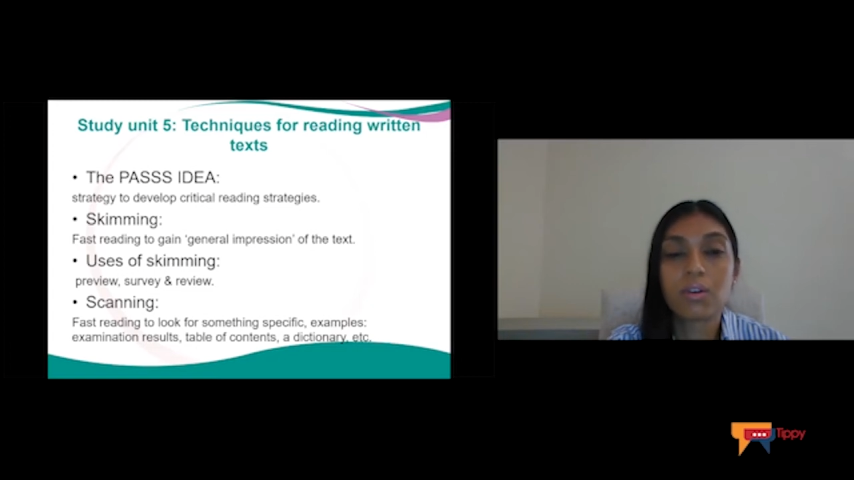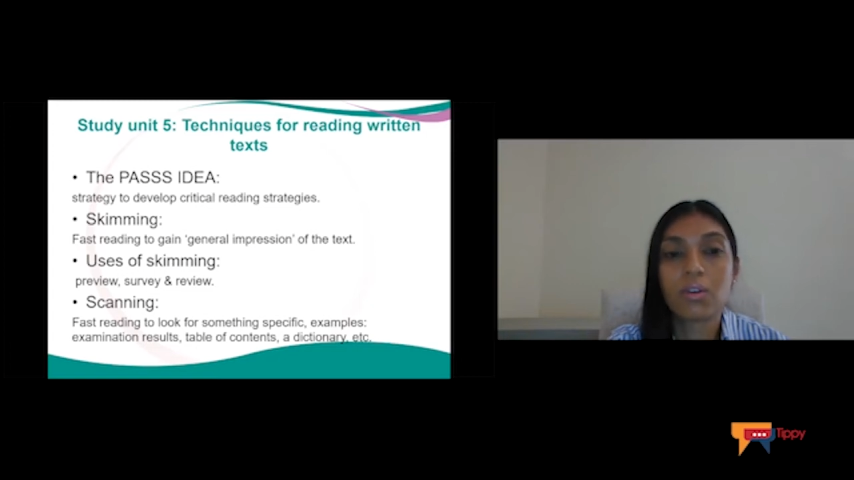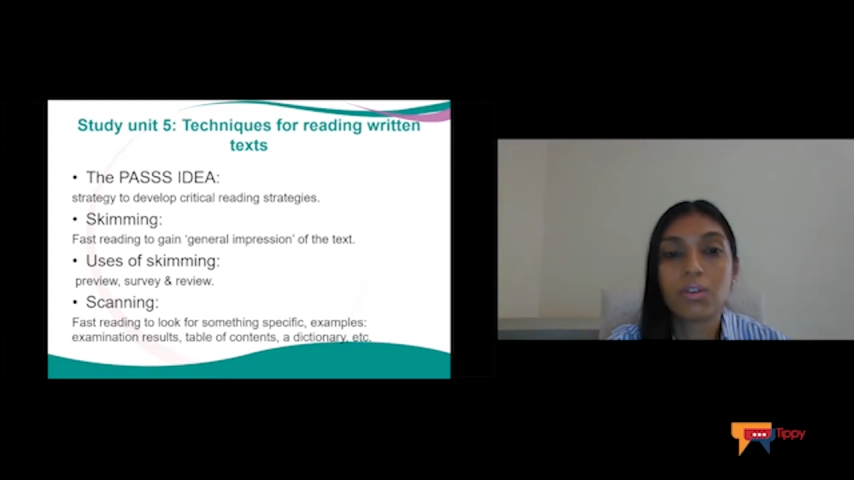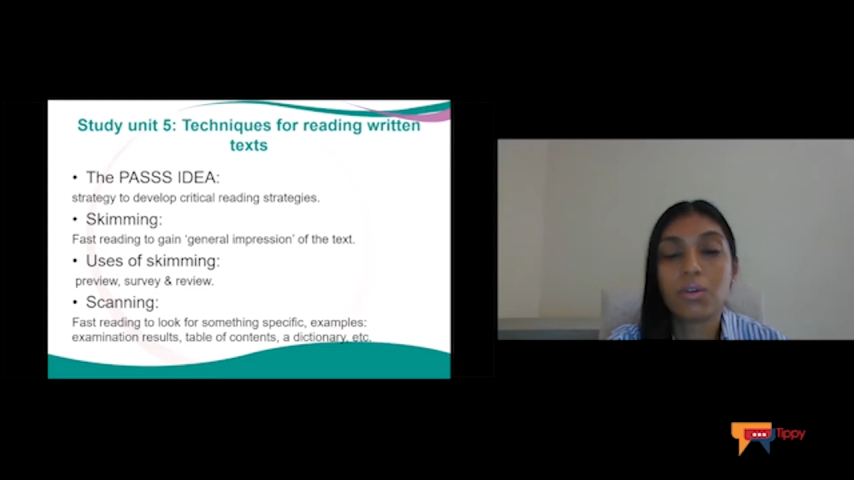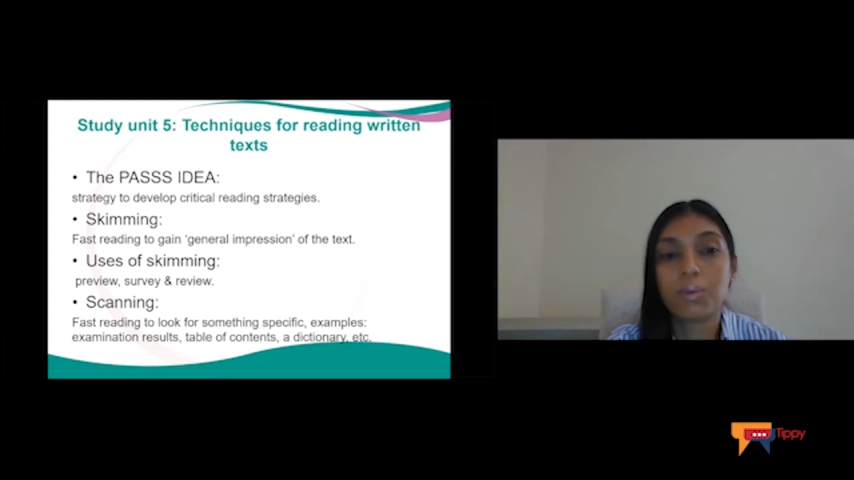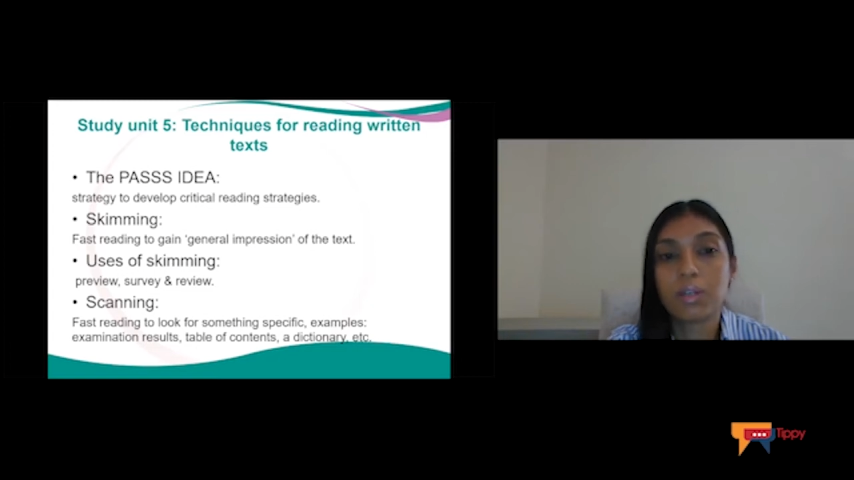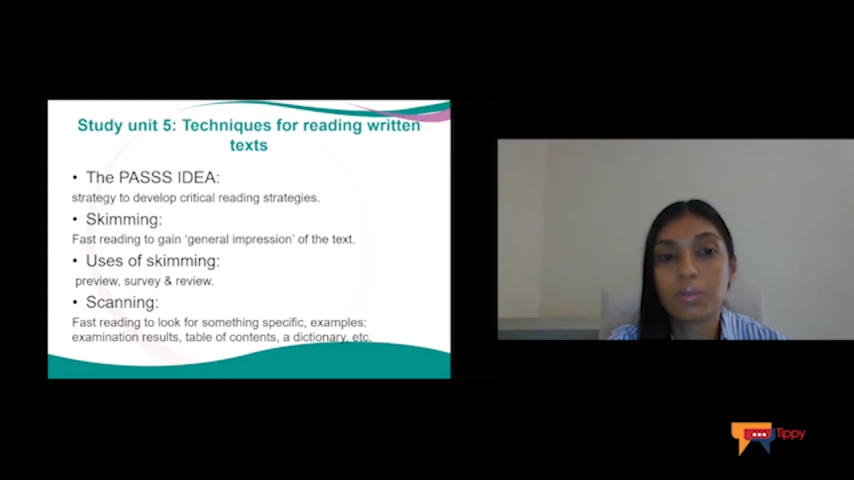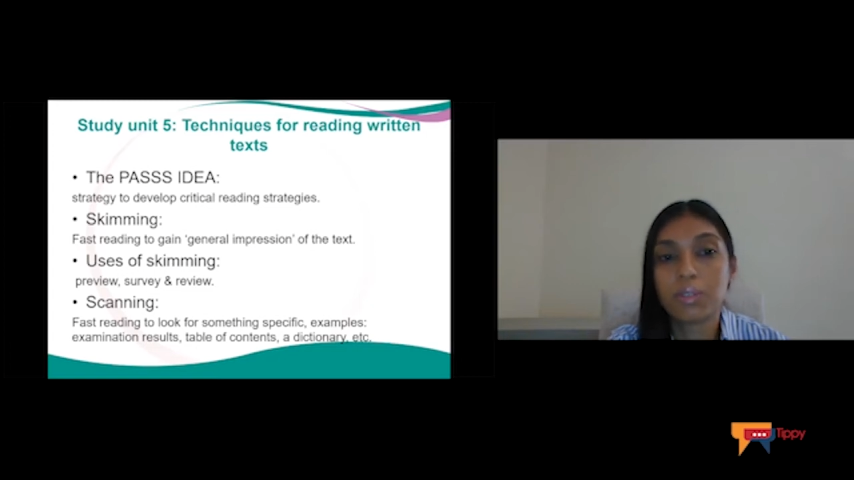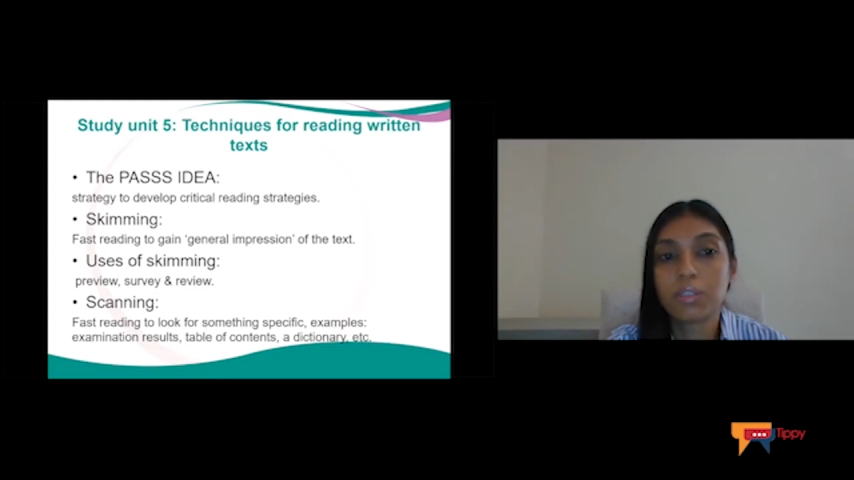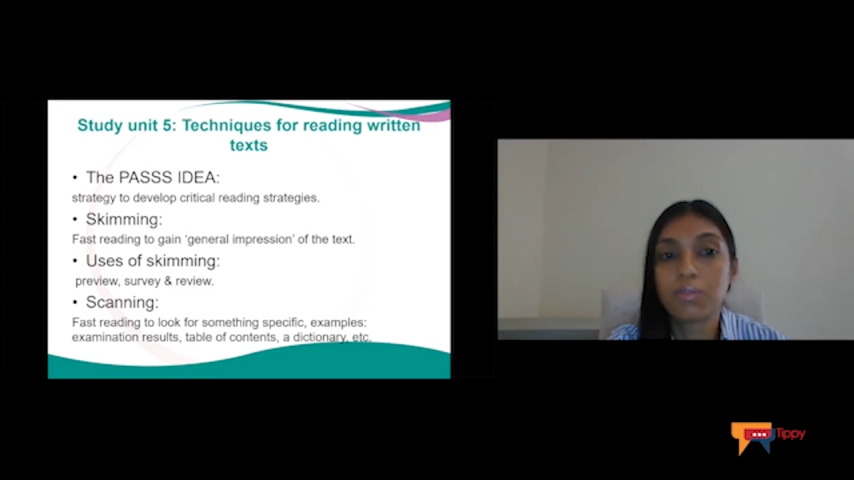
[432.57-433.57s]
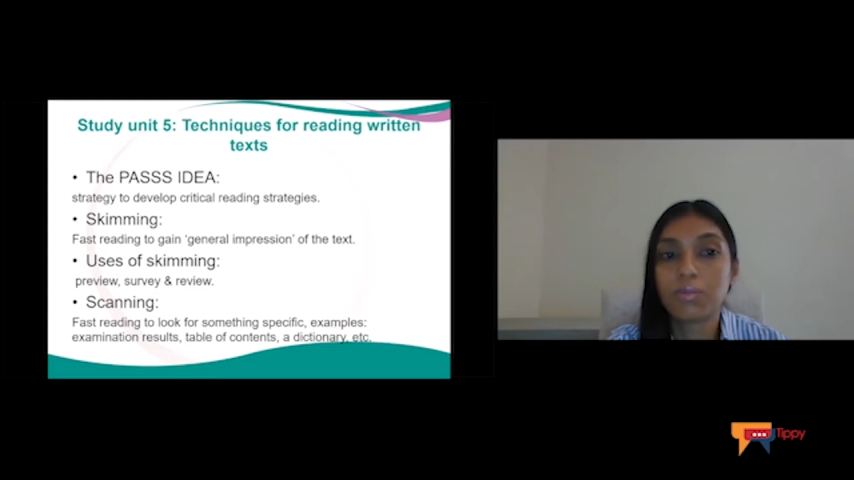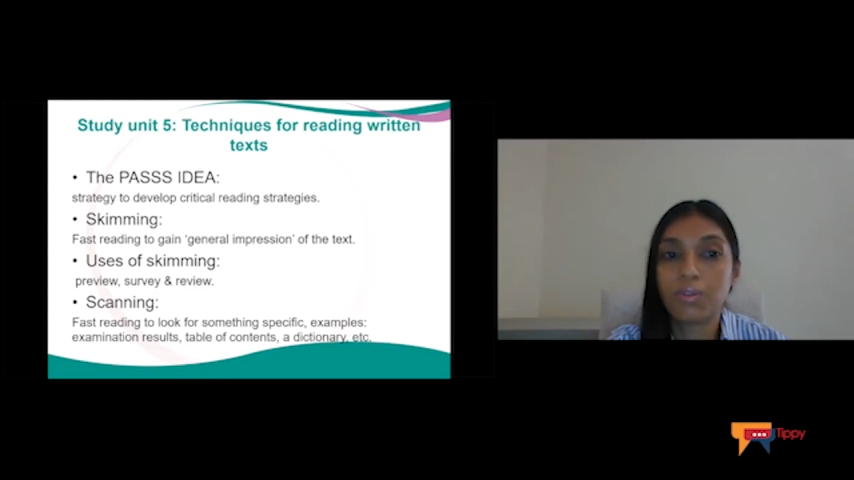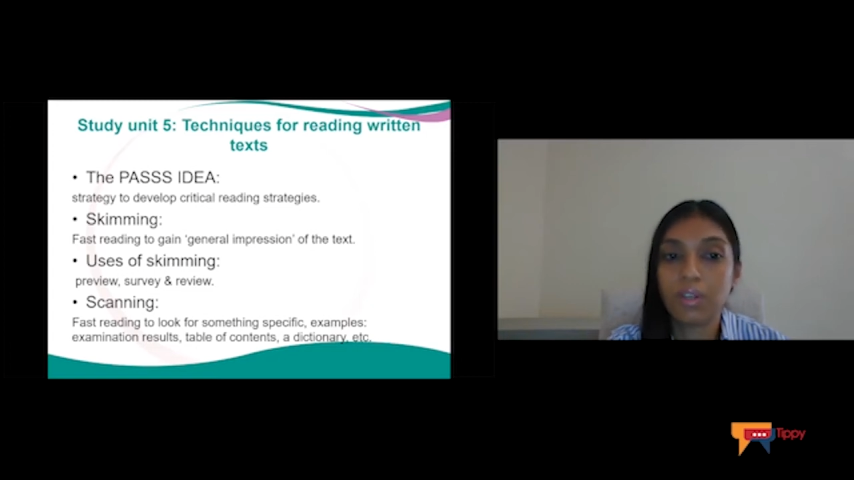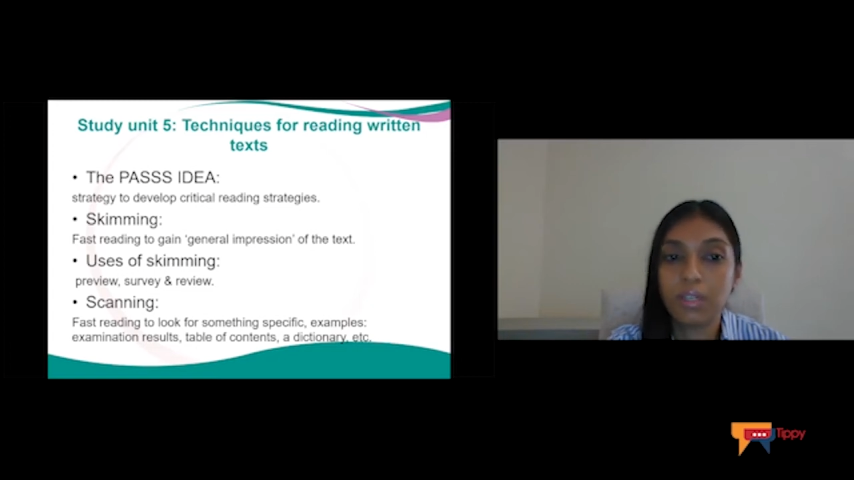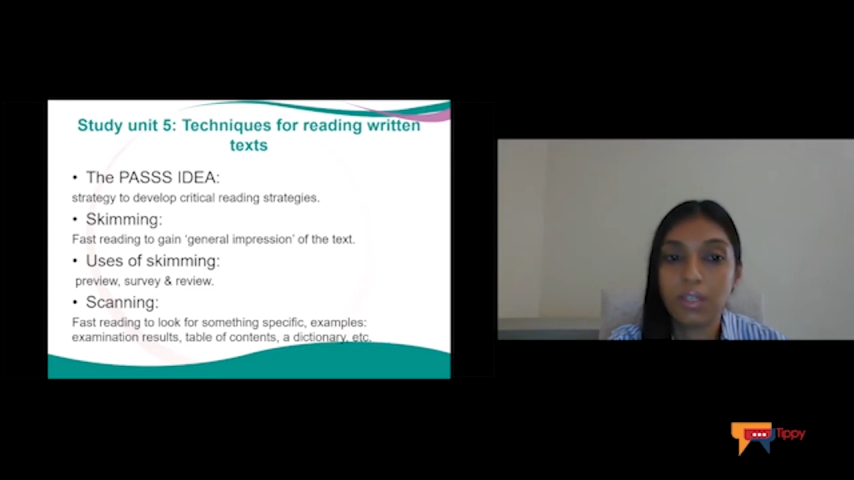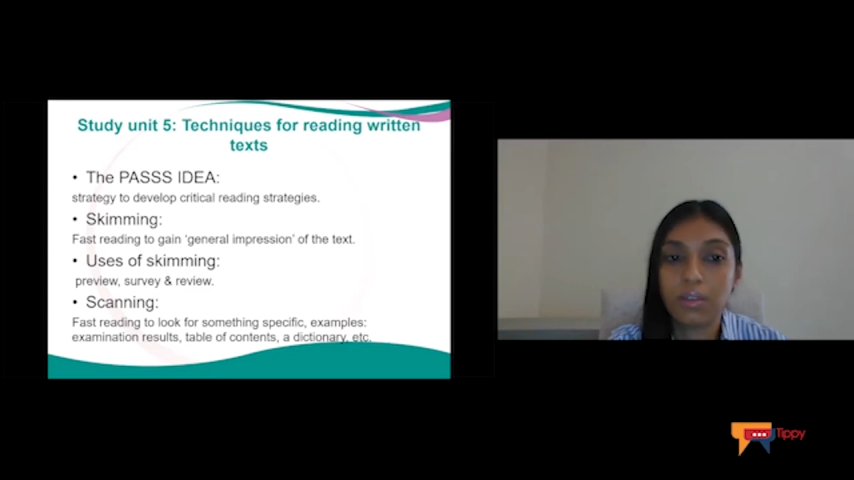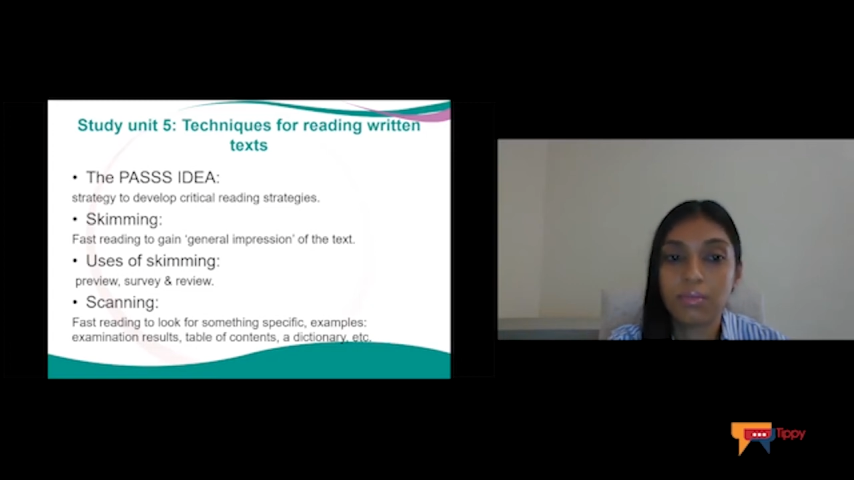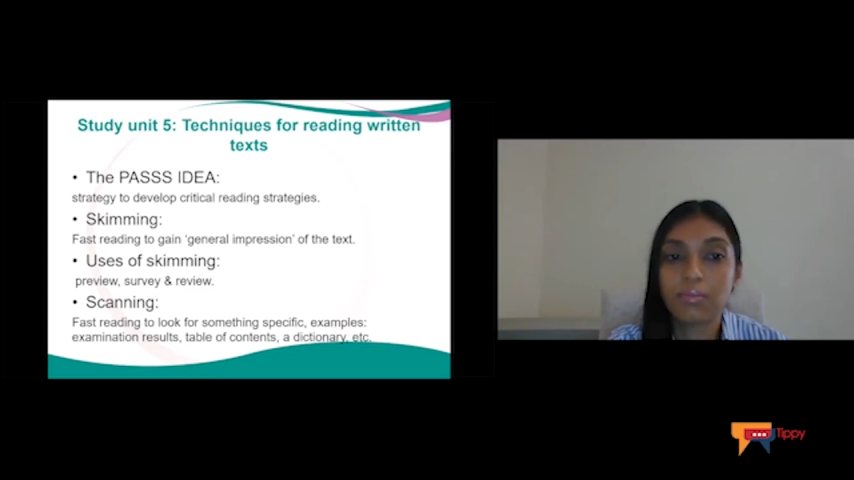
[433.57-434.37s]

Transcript: on your purpose for reading.